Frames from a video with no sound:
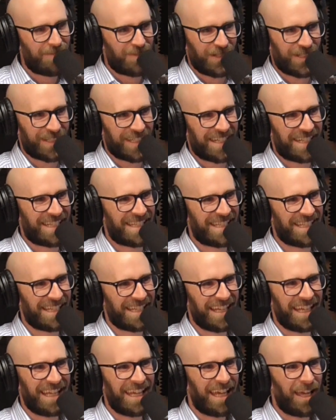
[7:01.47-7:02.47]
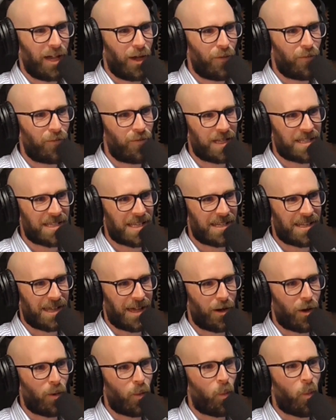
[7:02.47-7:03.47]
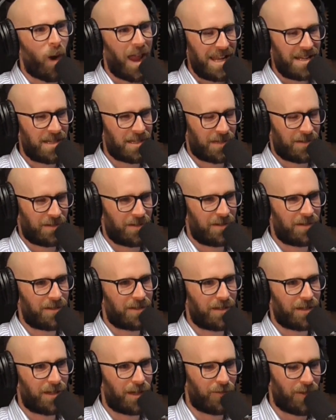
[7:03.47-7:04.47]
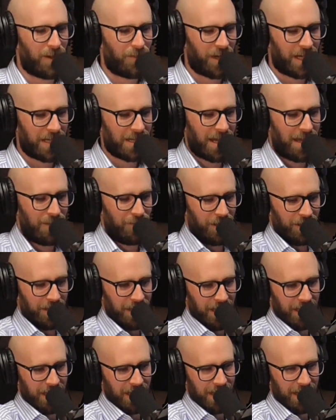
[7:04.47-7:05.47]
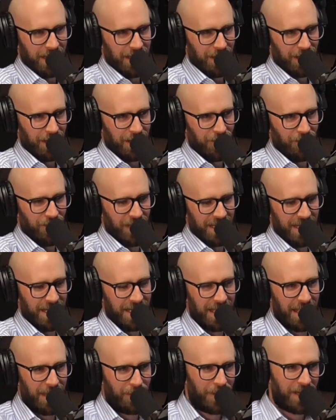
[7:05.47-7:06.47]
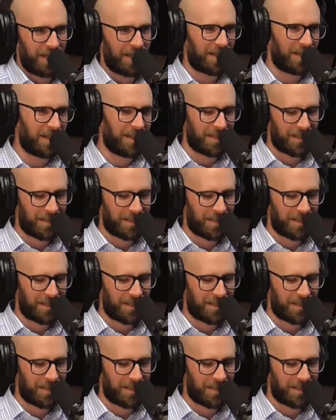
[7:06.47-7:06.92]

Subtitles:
State Buildings fit in weight of Empire State Buildings fit into that pint